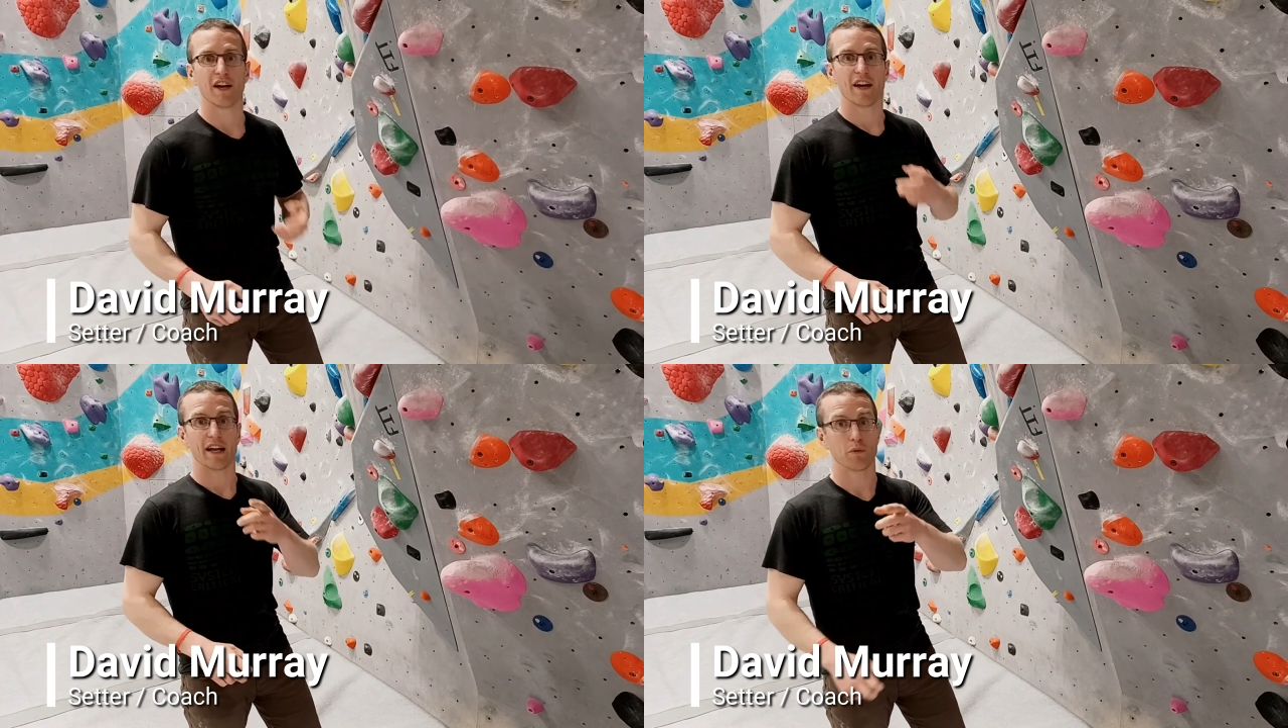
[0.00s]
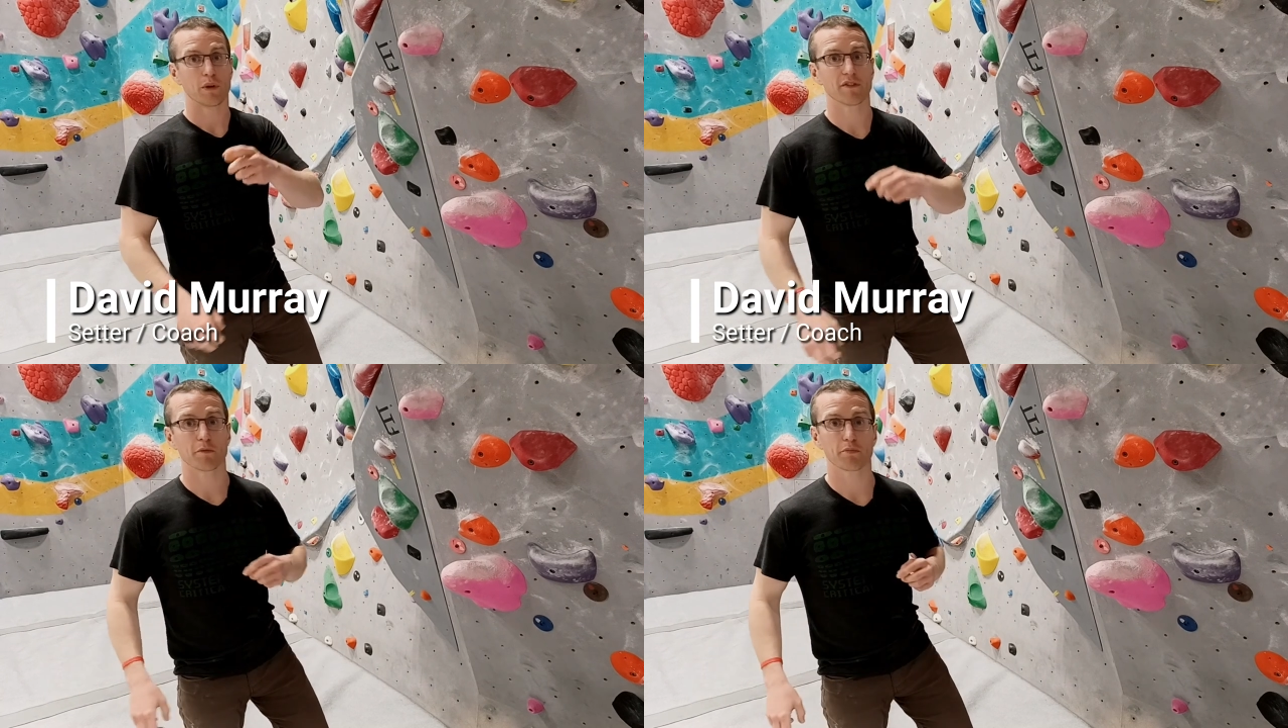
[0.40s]
and in one
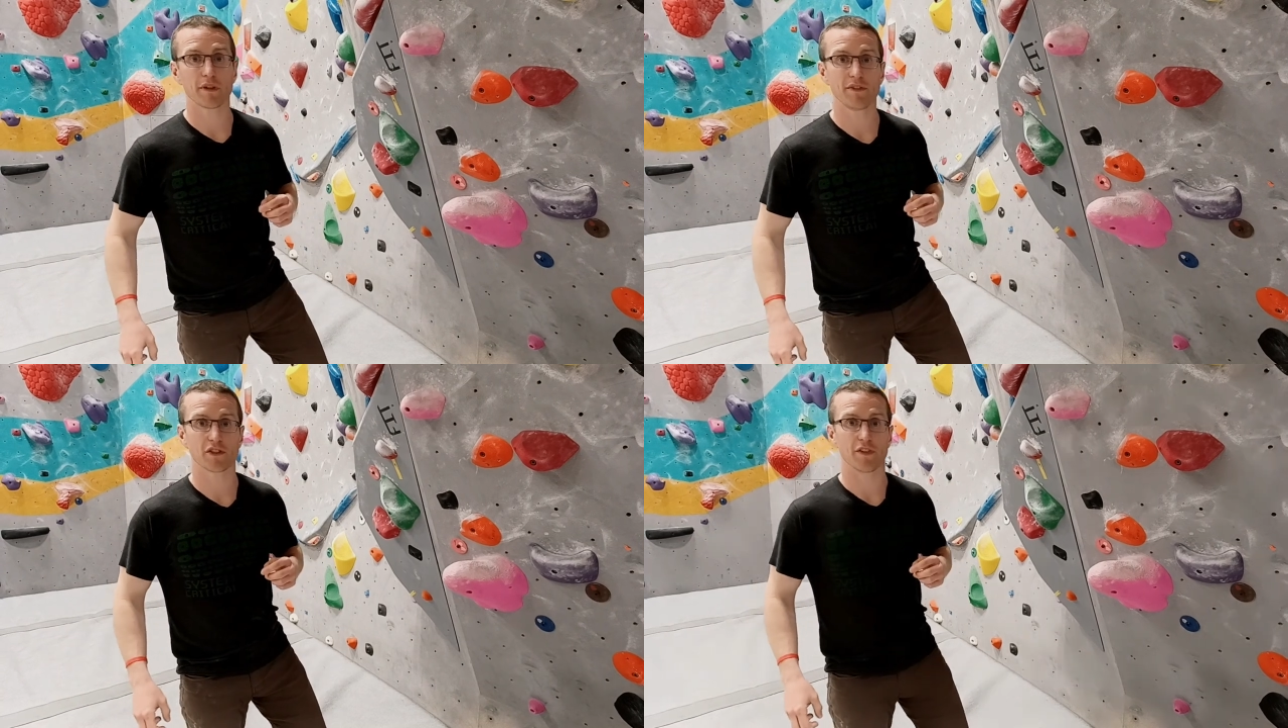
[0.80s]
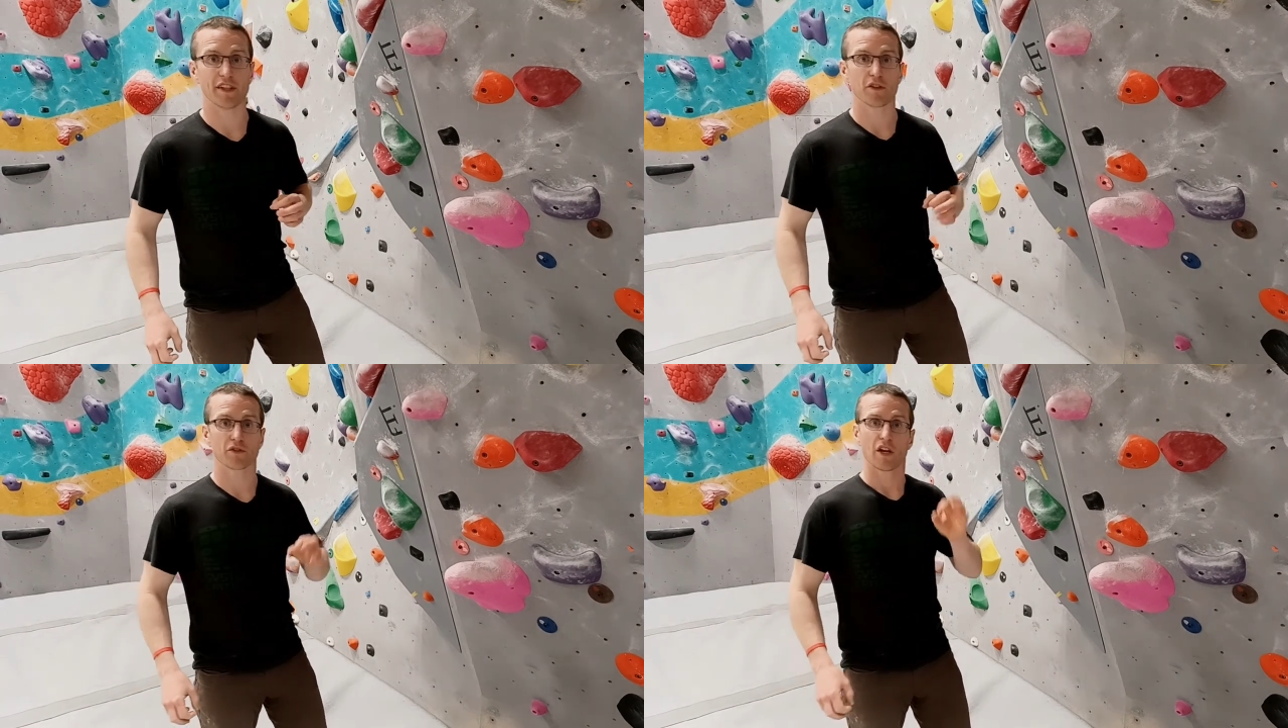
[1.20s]
of our previous
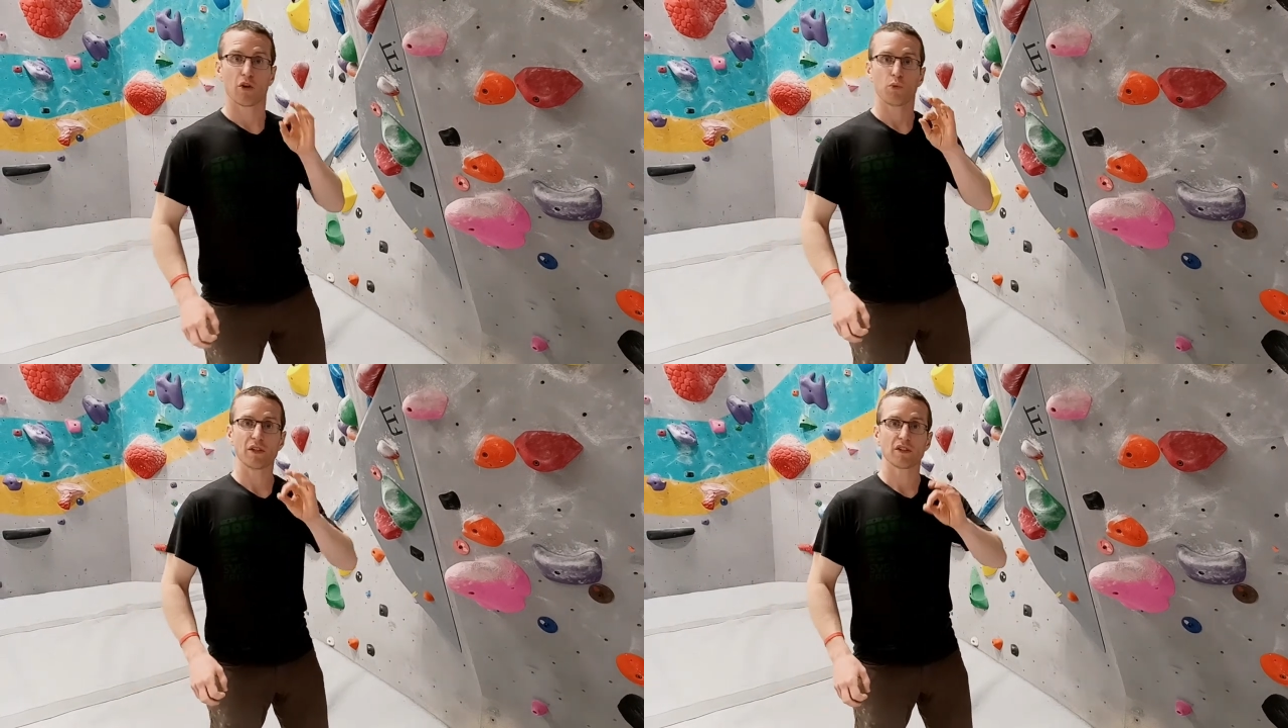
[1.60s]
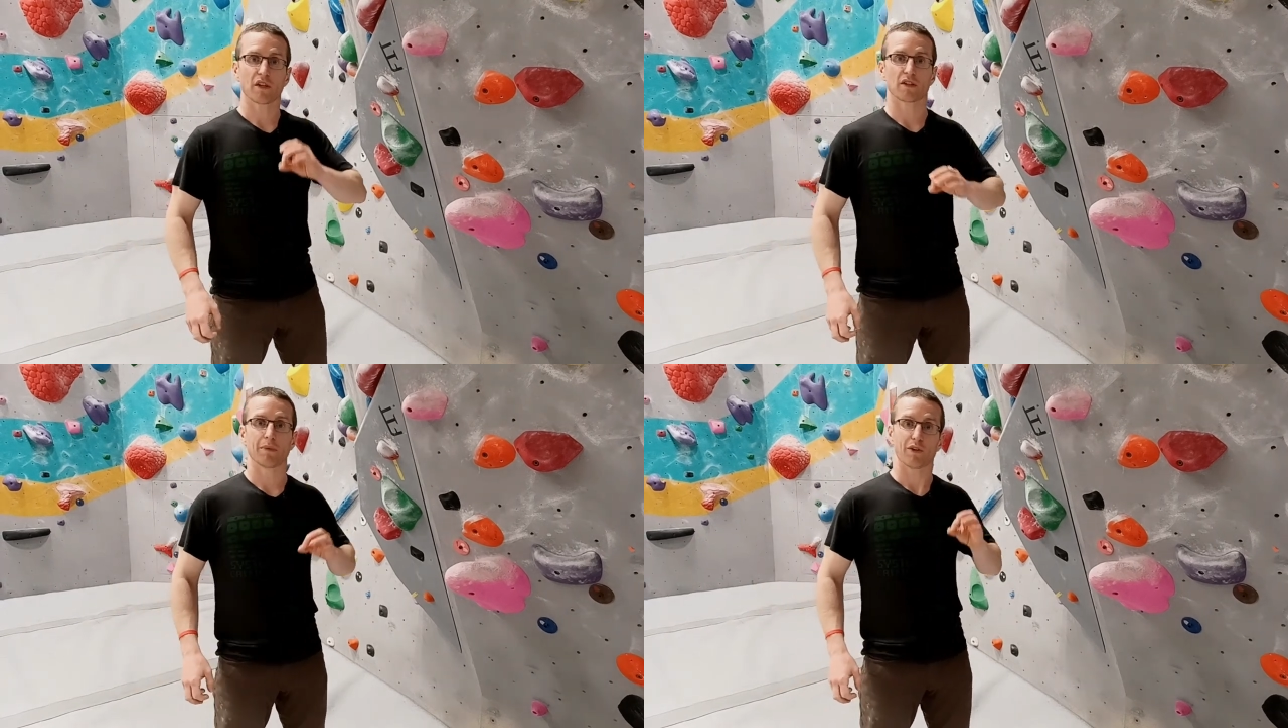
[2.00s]
videos, we
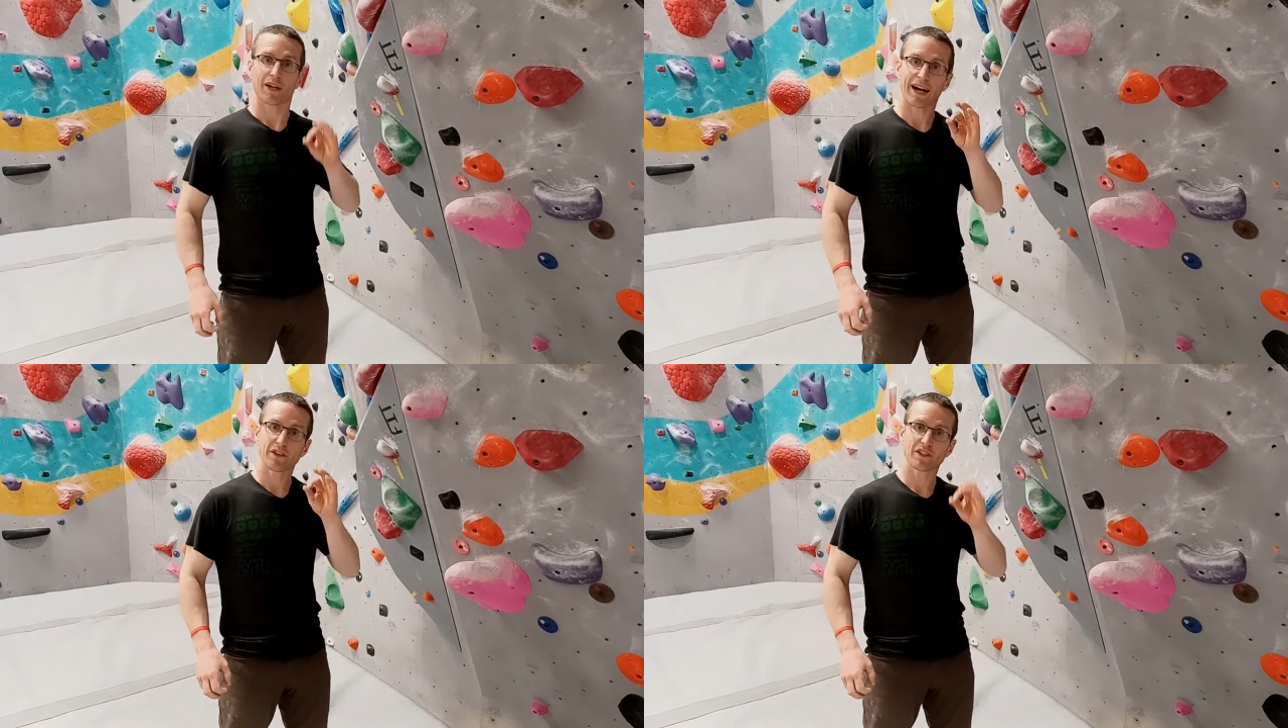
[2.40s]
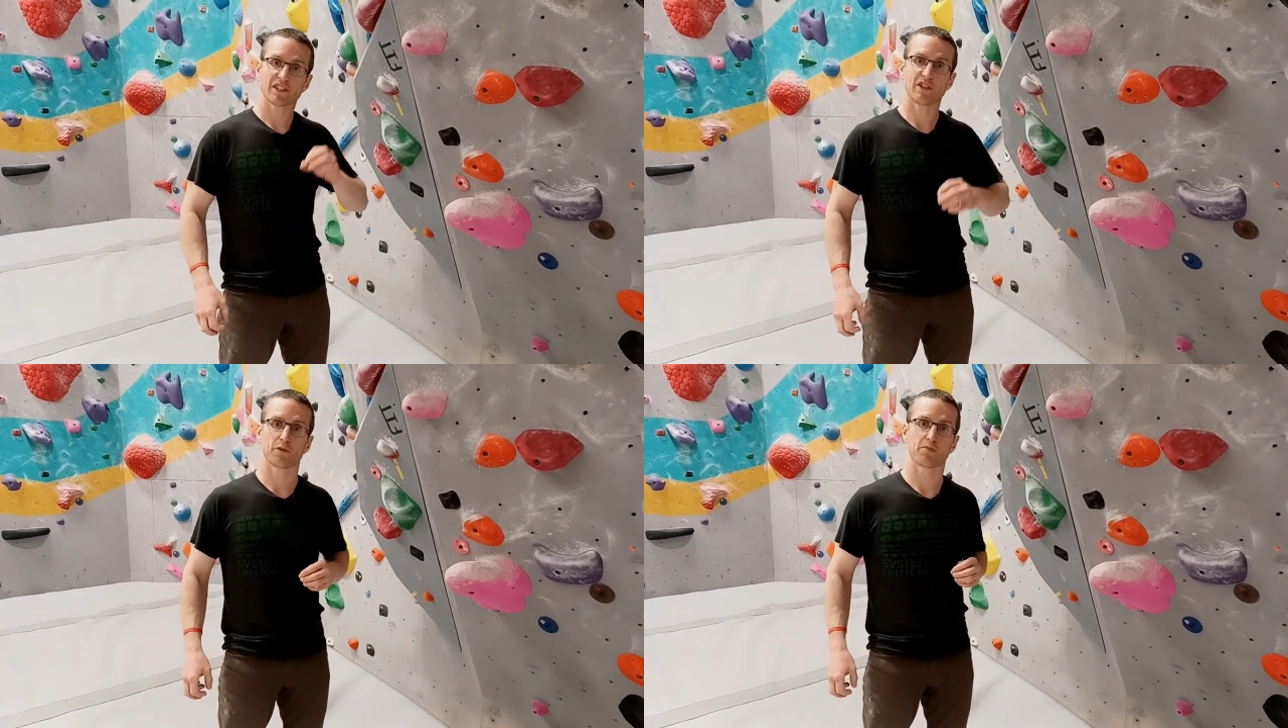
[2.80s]
talked about how to
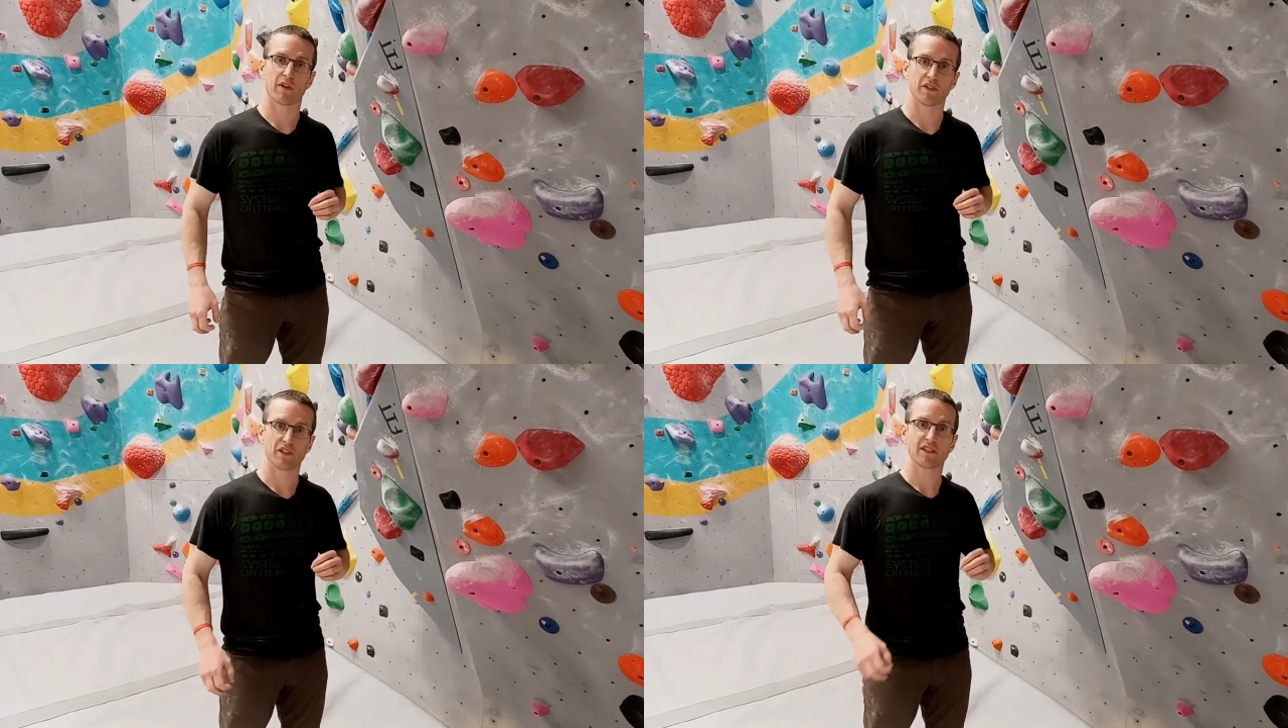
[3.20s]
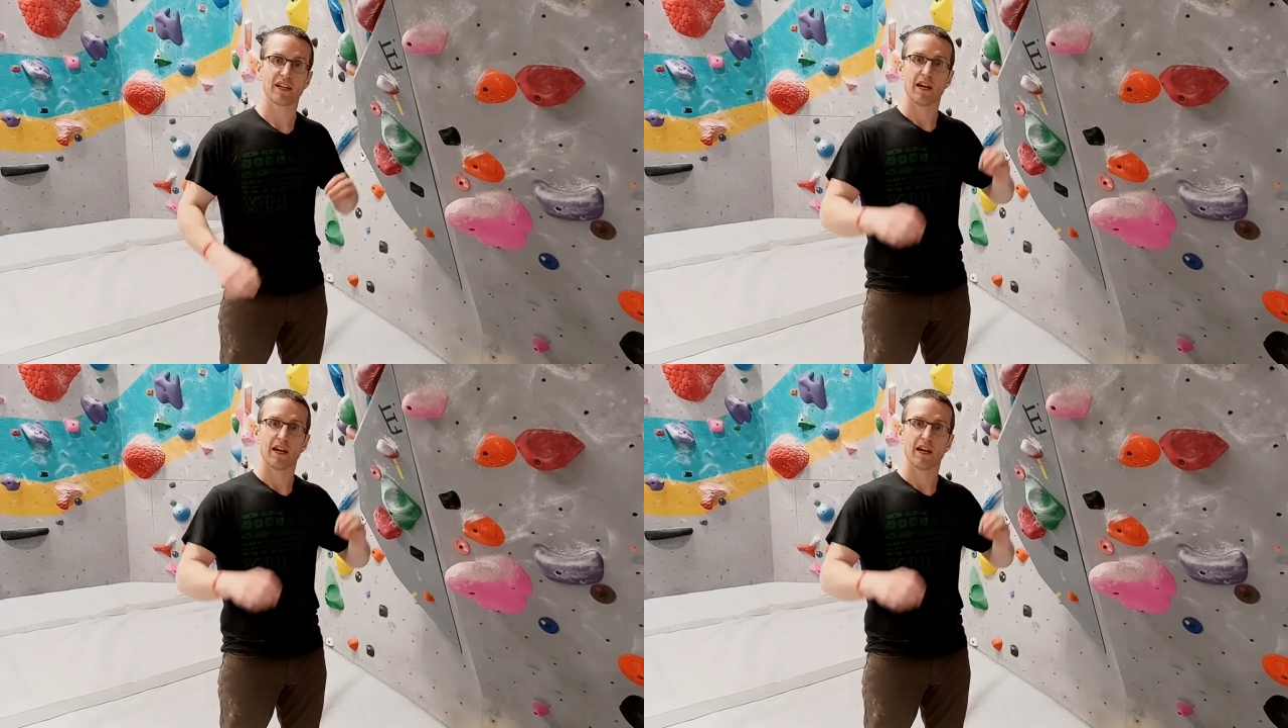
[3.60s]
send your project